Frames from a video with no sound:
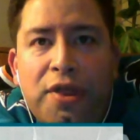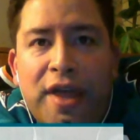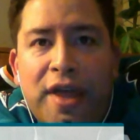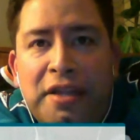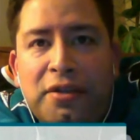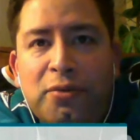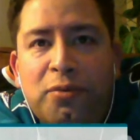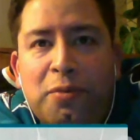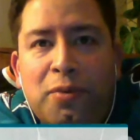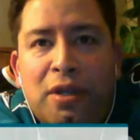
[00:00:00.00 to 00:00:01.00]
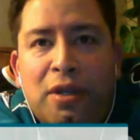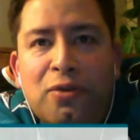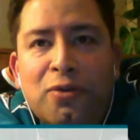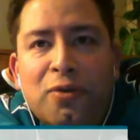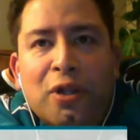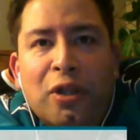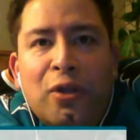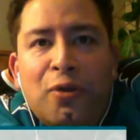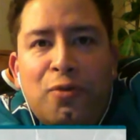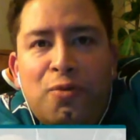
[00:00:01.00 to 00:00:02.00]
that, we bring you to a
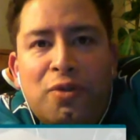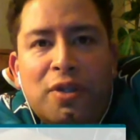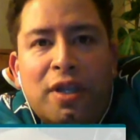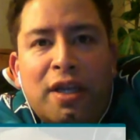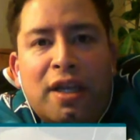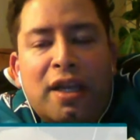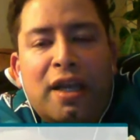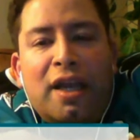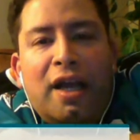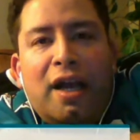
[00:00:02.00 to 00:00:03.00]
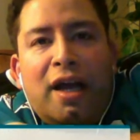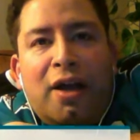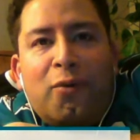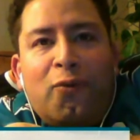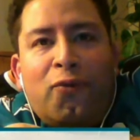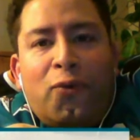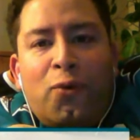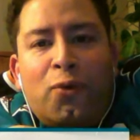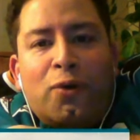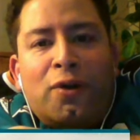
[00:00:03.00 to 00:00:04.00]
close.
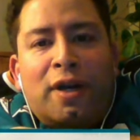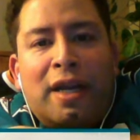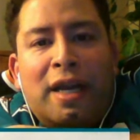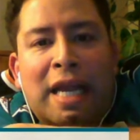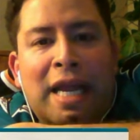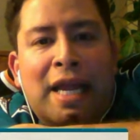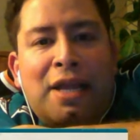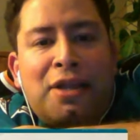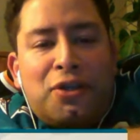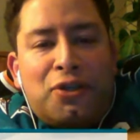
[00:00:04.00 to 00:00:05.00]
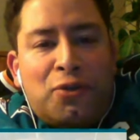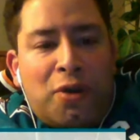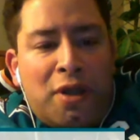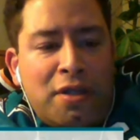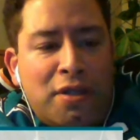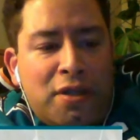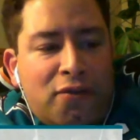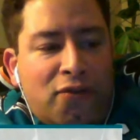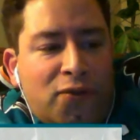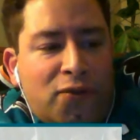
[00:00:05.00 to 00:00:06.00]
For AJ Strong,
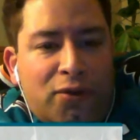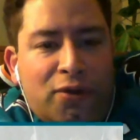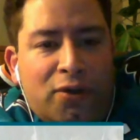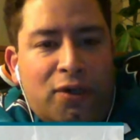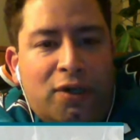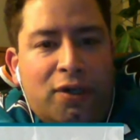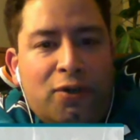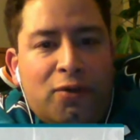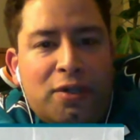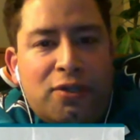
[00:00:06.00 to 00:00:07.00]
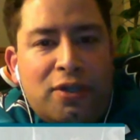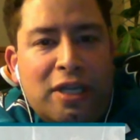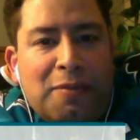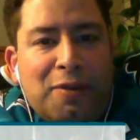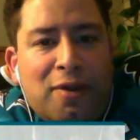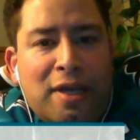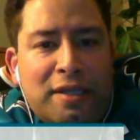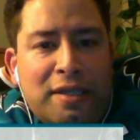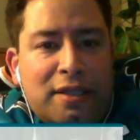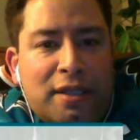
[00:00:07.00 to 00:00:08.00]
for Chris
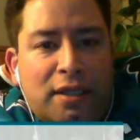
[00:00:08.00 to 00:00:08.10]
JWS,